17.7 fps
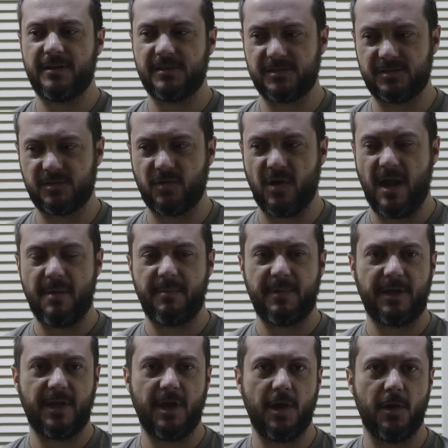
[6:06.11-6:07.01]
to just
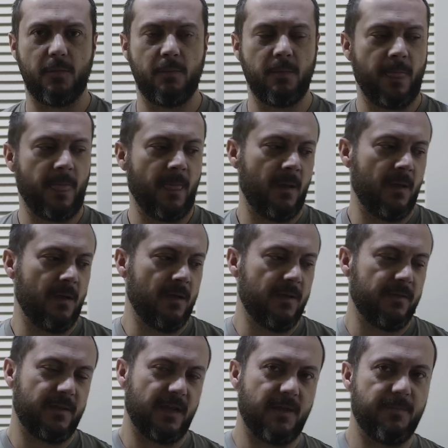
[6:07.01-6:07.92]
grab and go.
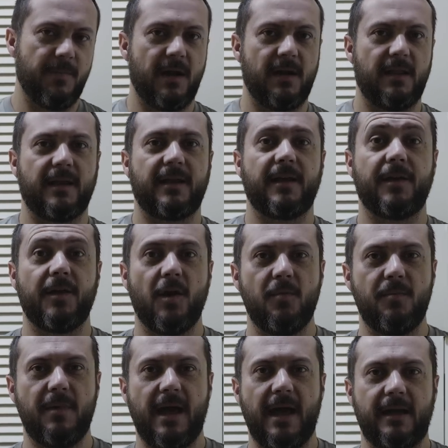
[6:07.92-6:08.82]
Think about it like a
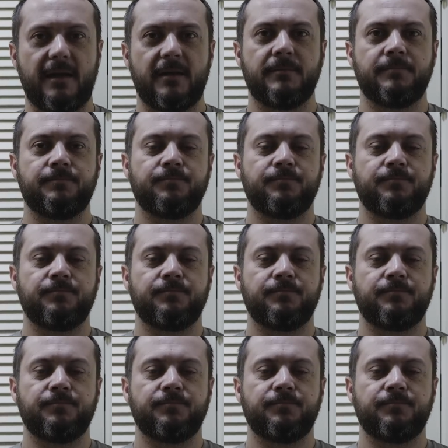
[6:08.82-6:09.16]
go bag.